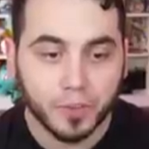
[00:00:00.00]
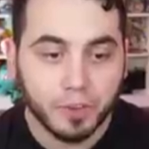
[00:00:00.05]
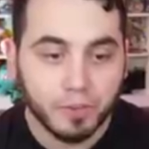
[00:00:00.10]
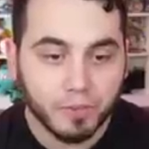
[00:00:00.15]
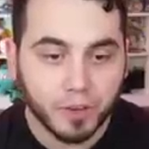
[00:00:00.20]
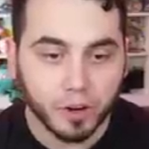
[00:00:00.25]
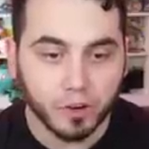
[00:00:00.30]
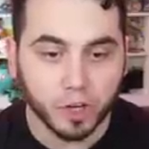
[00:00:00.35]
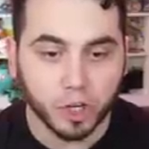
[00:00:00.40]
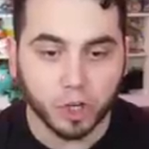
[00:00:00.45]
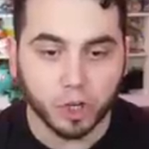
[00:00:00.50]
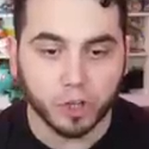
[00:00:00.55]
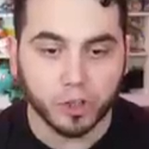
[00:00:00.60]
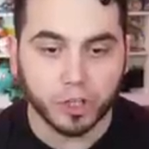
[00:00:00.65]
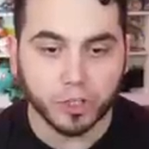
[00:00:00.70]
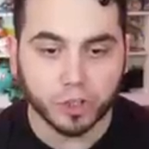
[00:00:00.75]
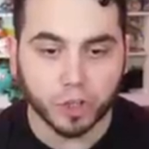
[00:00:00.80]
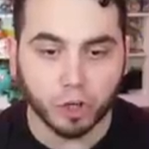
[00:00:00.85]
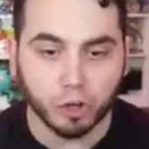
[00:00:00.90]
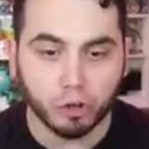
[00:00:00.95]
Very good,
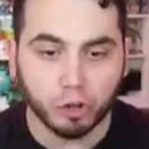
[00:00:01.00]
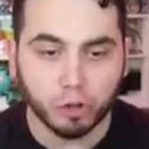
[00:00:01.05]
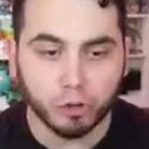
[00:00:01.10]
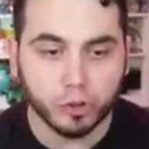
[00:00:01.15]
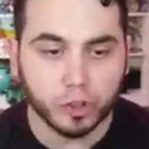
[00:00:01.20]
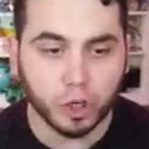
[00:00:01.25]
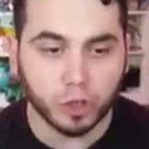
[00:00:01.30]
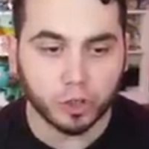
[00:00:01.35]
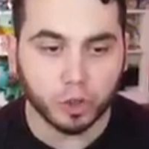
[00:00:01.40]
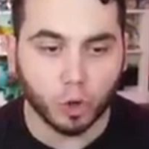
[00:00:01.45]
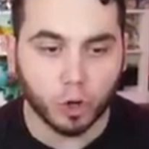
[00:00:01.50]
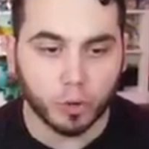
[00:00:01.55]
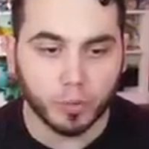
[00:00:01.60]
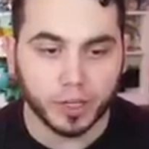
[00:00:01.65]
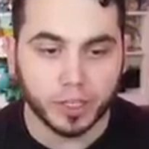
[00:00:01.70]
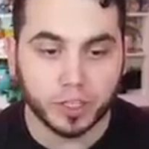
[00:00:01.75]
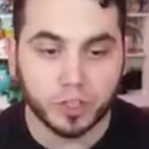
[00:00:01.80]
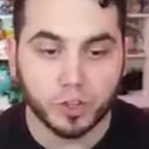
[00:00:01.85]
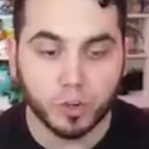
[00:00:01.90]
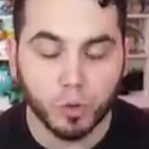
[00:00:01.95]
this concludes our
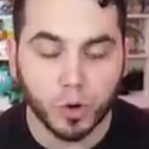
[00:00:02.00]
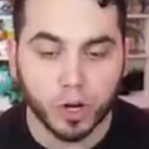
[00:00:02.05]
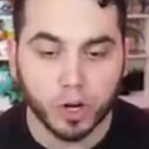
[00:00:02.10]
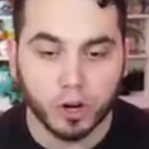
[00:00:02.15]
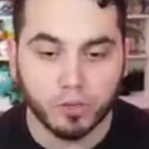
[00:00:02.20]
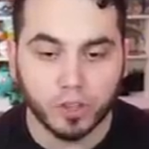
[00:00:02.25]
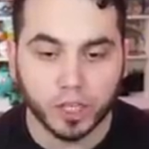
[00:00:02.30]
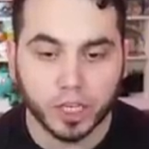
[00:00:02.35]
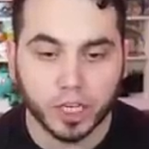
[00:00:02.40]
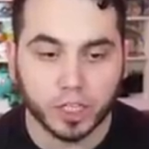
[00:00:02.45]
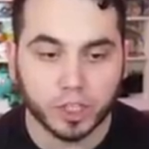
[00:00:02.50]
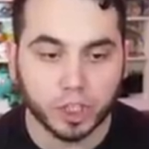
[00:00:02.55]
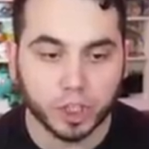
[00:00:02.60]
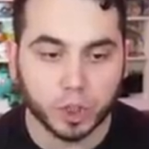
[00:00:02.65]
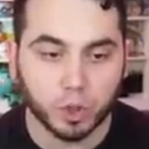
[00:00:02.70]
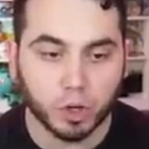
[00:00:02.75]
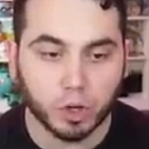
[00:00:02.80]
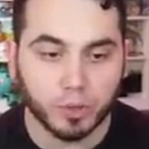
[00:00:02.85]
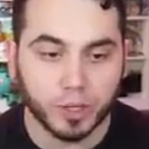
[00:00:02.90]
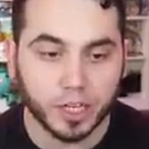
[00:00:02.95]
tournament. The winner of the Kenshi
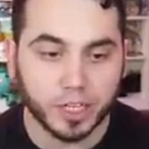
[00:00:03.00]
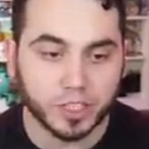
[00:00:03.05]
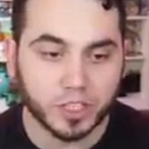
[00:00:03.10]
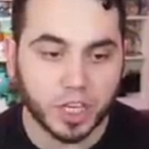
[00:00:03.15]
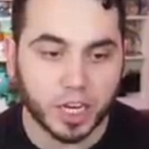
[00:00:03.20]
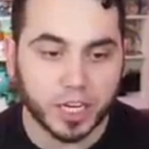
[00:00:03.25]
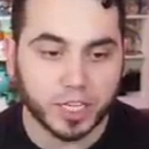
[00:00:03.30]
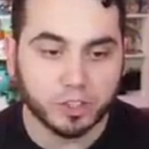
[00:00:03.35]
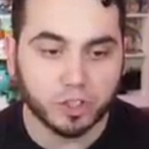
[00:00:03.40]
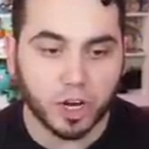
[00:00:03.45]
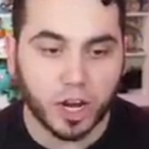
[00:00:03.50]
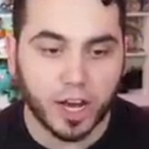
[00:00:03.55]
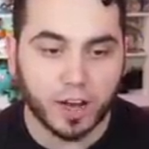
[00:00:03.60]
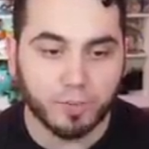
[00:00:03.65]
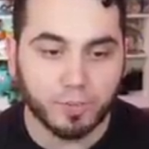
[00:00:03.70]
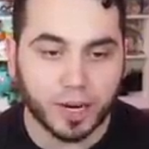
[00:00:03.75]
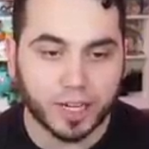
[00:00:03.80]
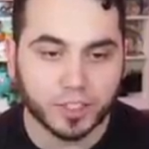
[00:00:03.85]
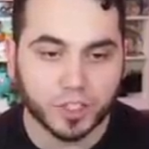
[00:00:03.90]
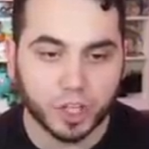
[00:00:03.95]
tournament is
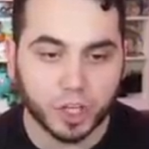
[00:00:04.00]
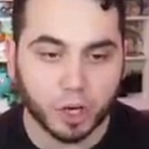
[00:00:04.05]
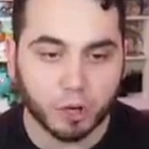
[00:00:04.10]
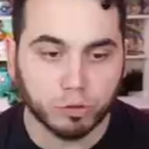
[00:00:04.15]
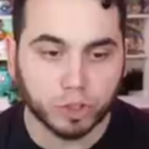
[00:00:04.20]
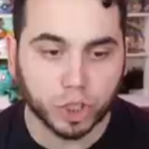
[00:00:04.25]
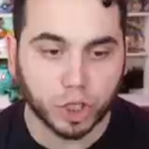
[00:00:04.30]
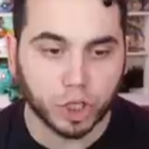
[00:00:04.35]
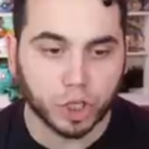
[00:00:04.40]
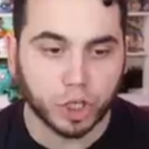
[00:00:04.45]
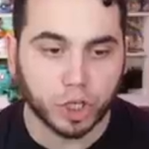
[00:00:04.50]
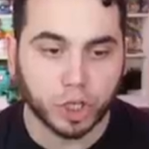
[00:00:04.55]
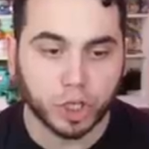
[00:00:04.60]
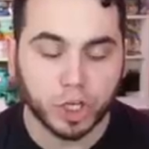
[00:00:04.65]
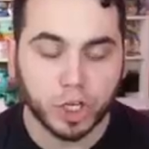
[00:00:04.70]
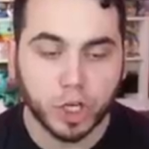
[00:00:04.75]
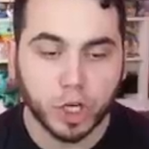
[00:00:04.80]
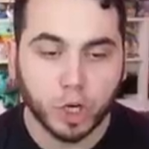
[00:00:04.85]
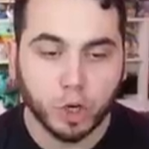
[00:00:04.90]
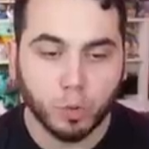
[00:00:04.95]
Adrive Masayoshi.
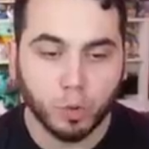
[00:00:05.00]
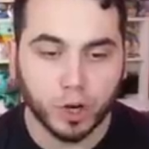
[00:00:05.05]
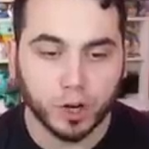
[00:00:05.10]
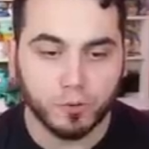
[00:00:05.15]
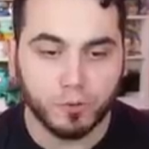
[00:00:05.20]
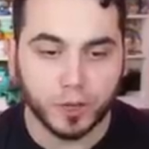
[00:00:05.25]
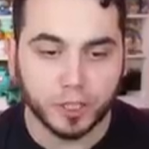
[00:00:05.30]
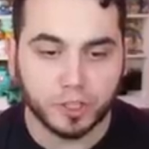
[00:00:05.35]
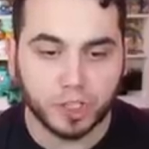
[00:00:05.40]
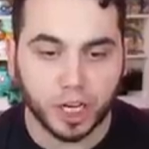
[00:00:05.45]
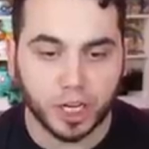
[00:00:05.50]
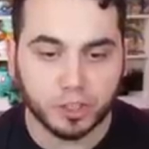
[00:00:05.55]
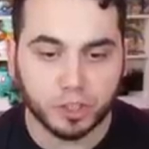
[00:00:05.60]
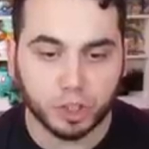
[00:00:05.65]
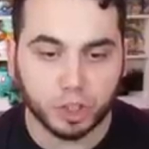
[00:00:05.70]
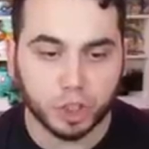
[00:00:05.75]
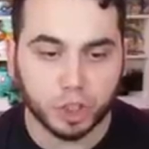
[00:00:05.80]
What a fantastic